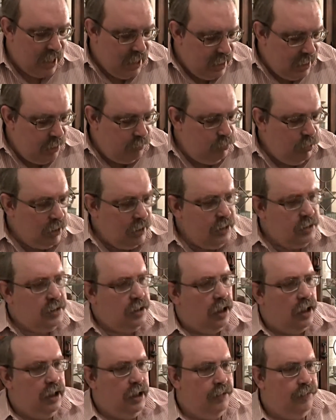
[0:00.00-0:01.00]
It really
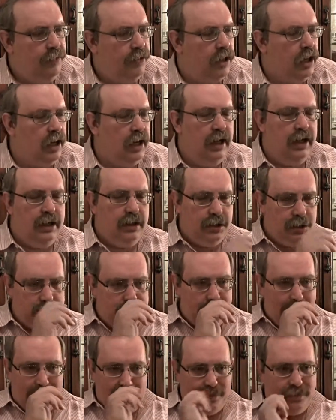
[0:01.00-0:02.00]
started for our English
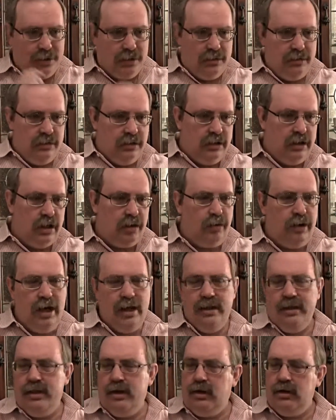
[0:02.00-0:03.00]
Bible around
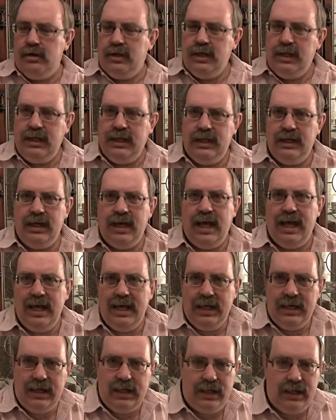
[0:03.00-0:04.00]

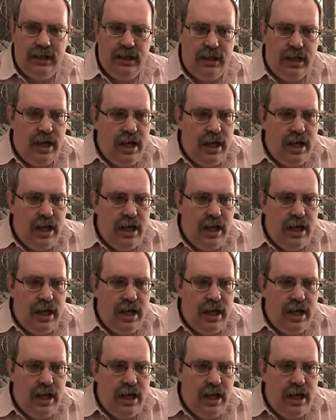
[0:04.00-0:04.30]
1380.